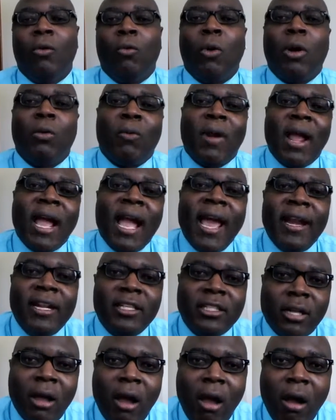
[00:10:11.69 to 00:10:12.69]
What Ryan
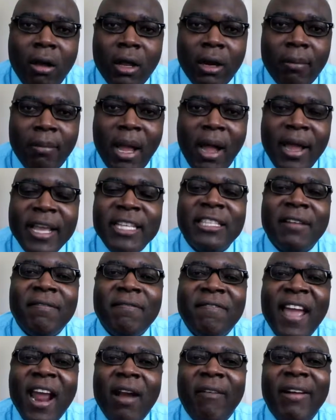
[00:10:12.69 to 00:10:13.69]
is talking about is the
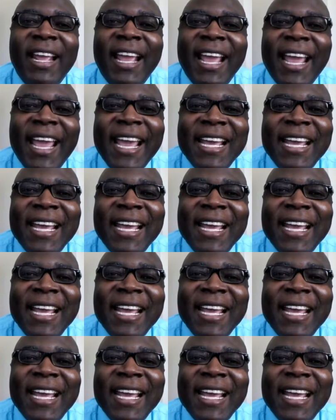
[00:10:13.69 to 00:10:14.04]
very